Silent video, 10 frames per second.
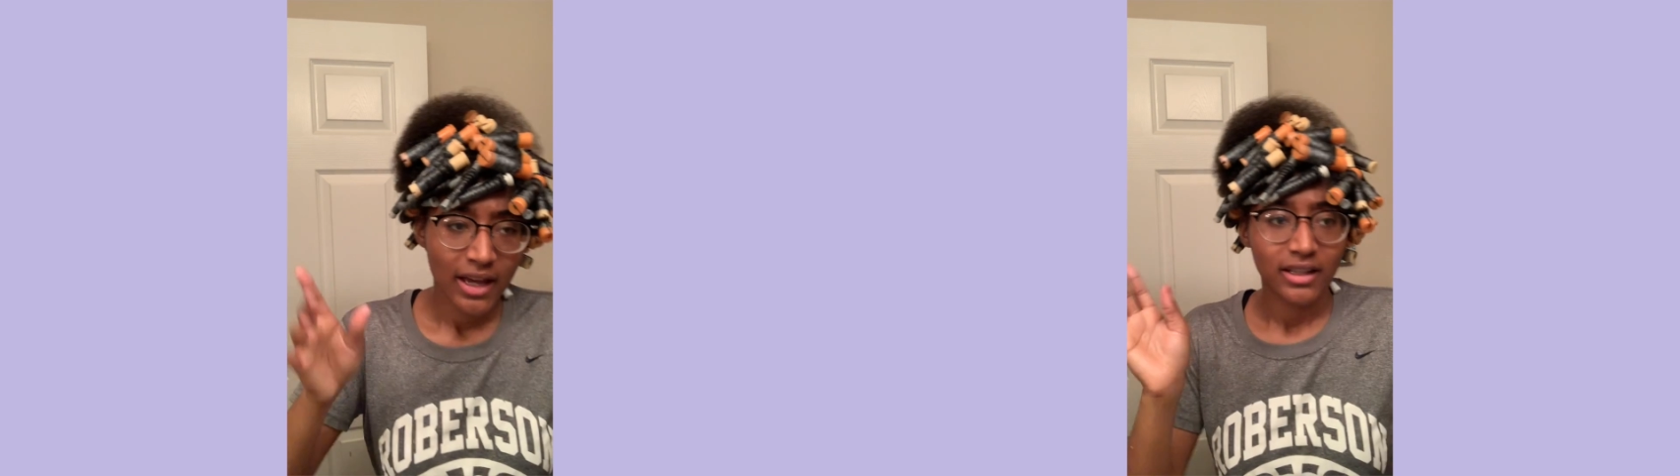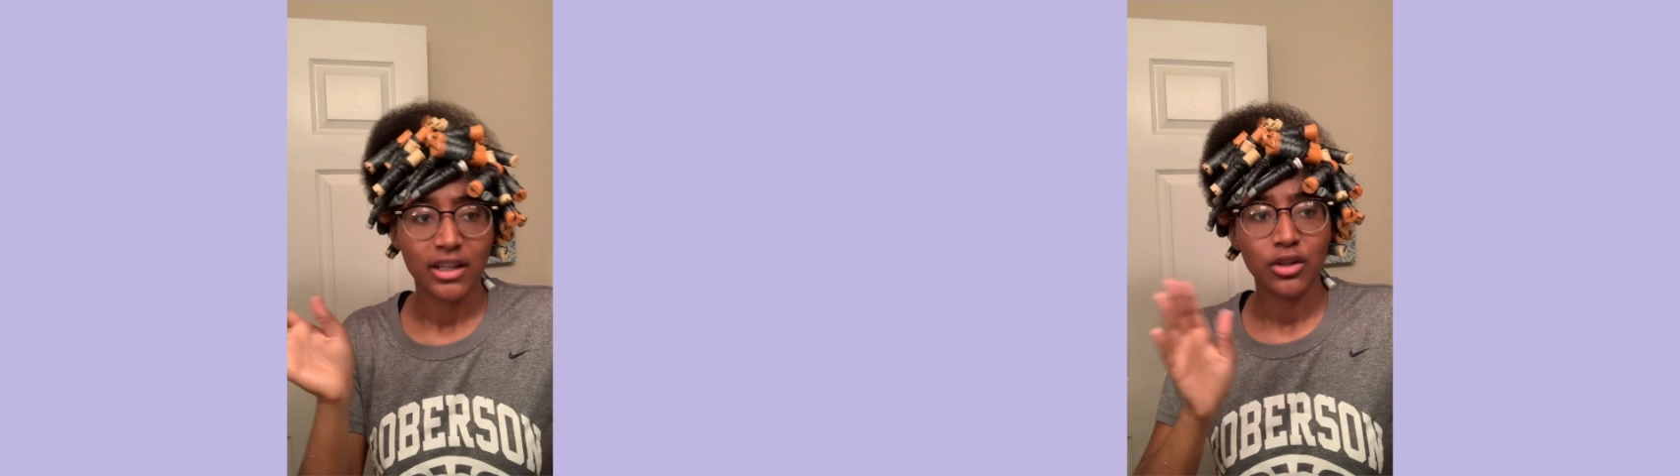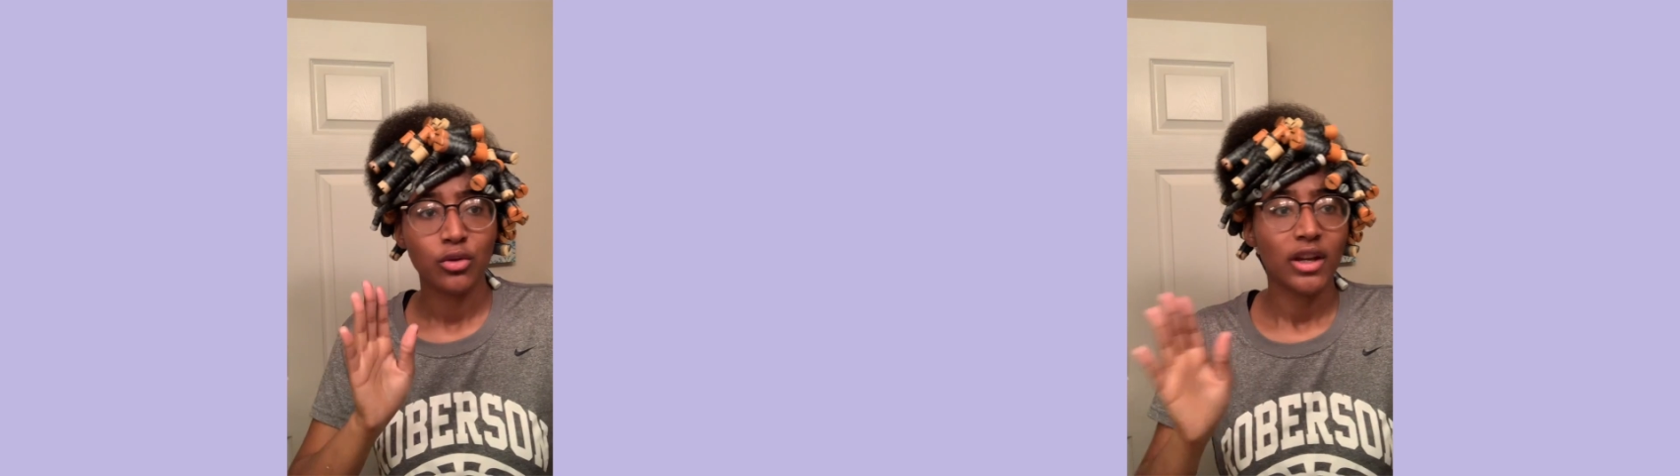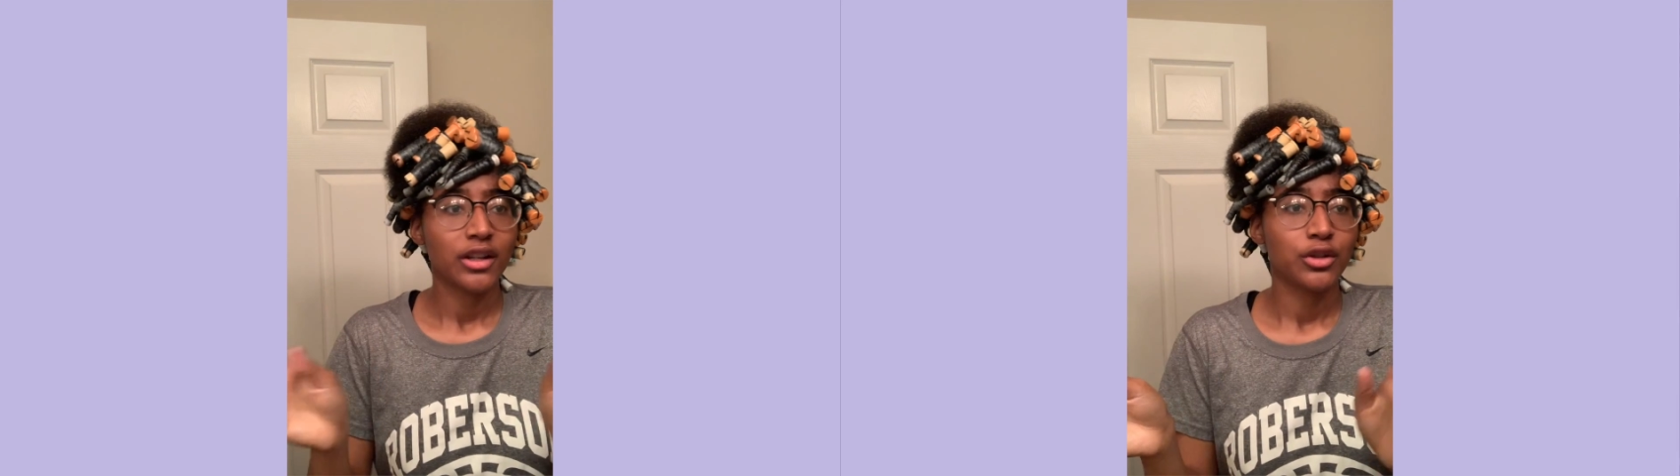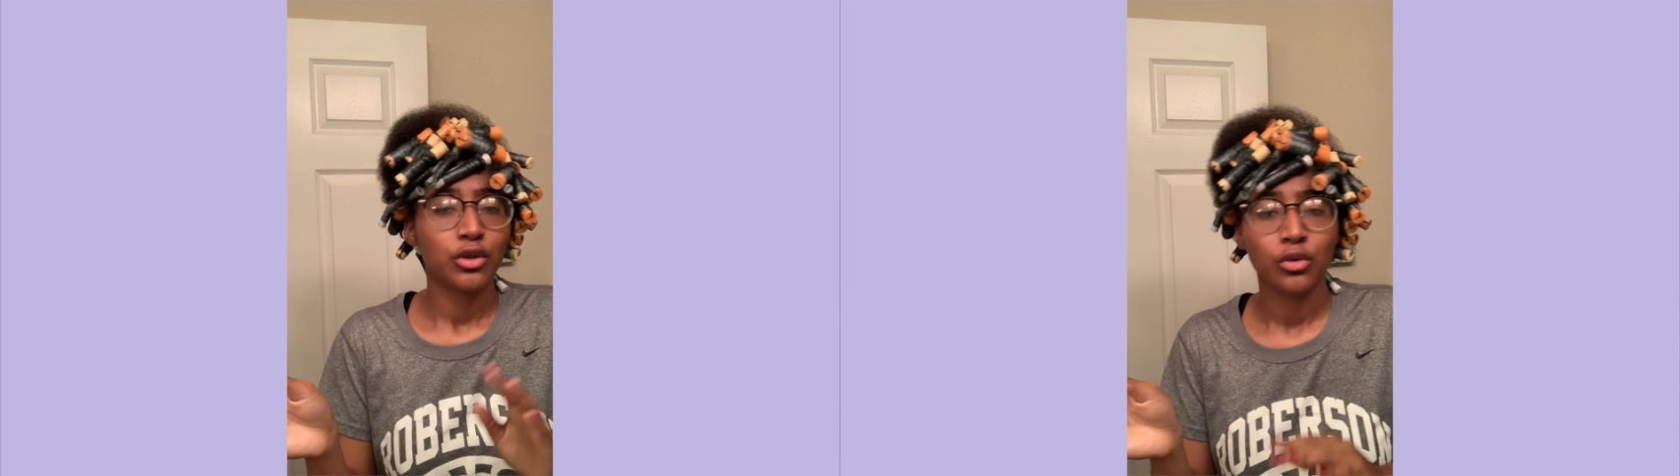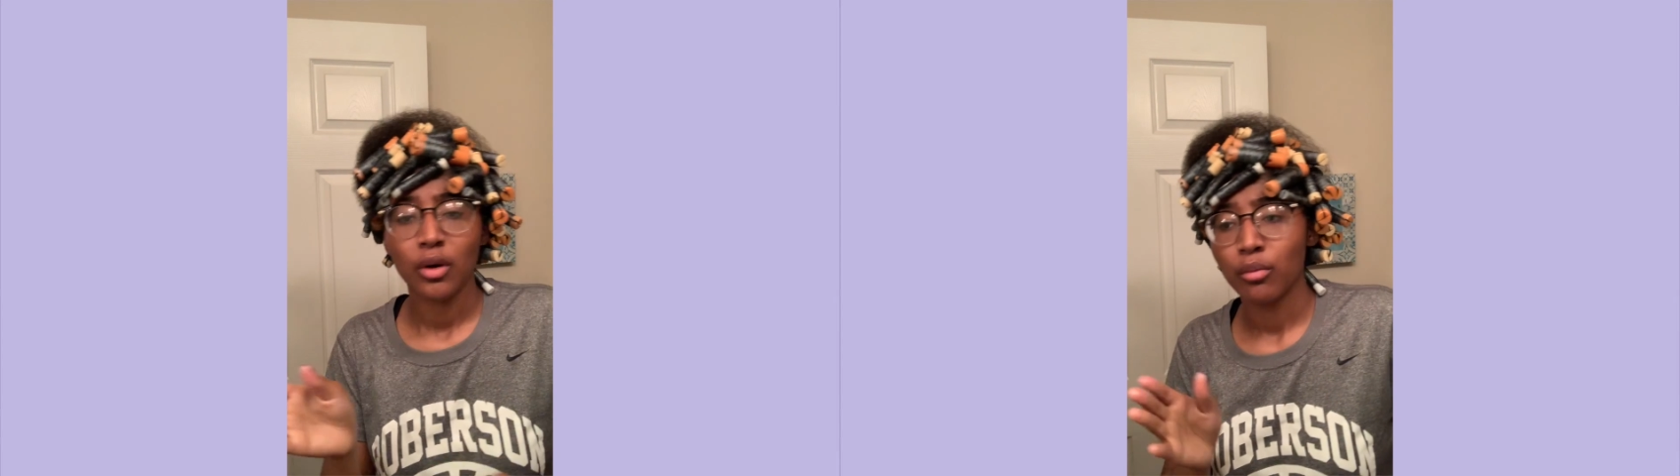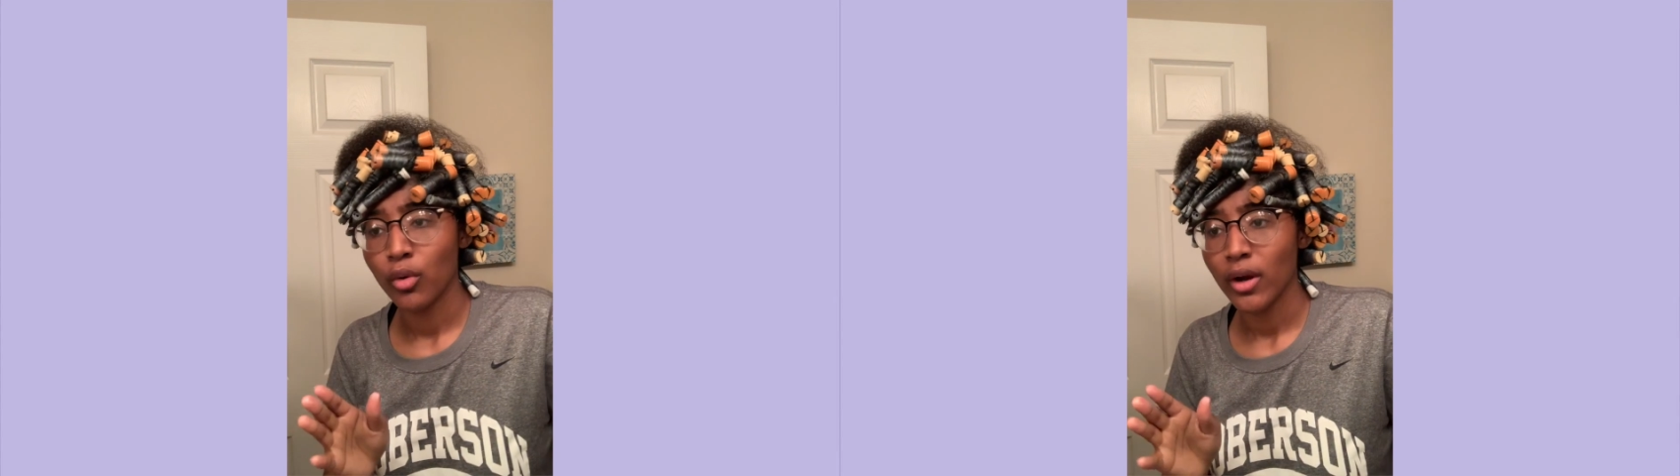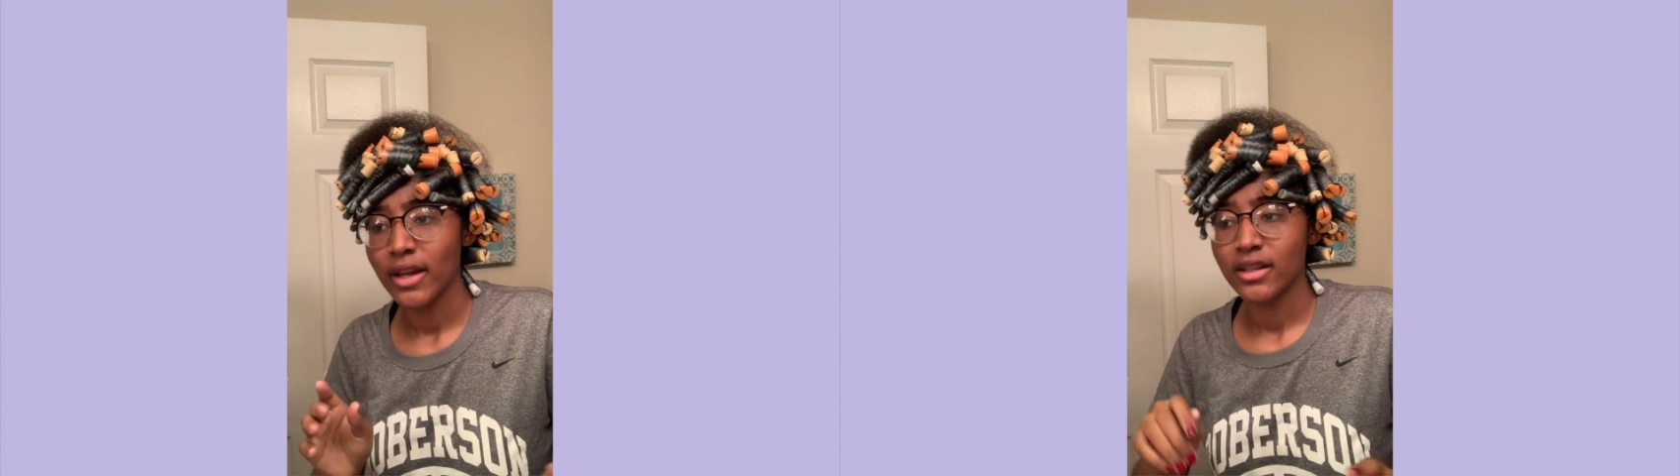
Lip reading: Then you get to a point,